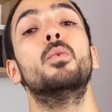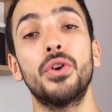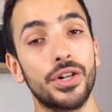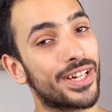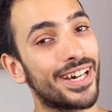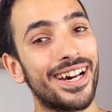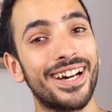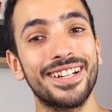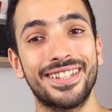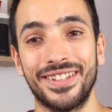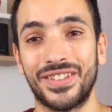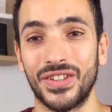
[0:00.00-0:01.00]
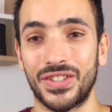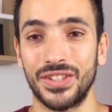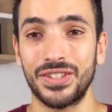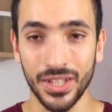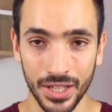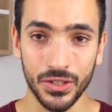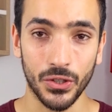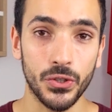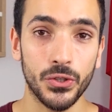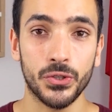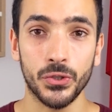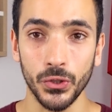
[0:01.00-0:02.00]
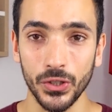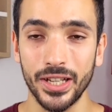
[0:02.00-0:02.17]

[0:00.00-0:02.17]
work hard and concentrate on your school